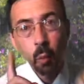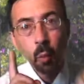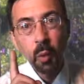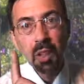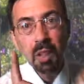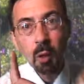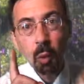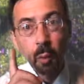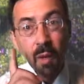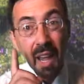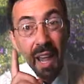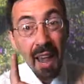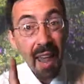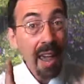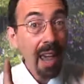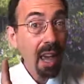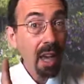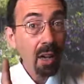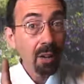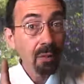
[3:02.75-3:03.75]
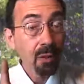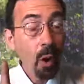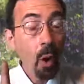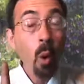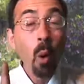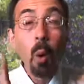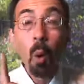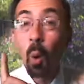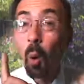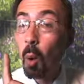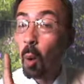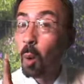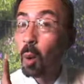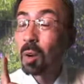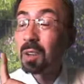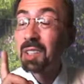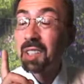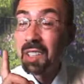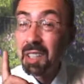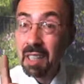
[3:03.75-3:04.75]
We don't have
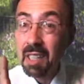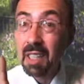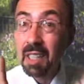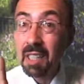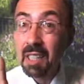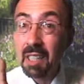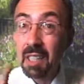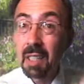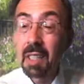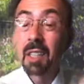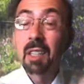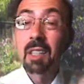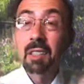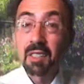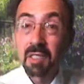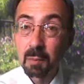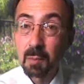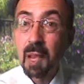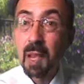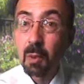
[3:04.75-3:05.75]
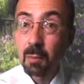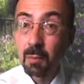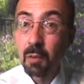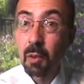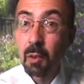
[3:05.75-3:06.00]
or need spam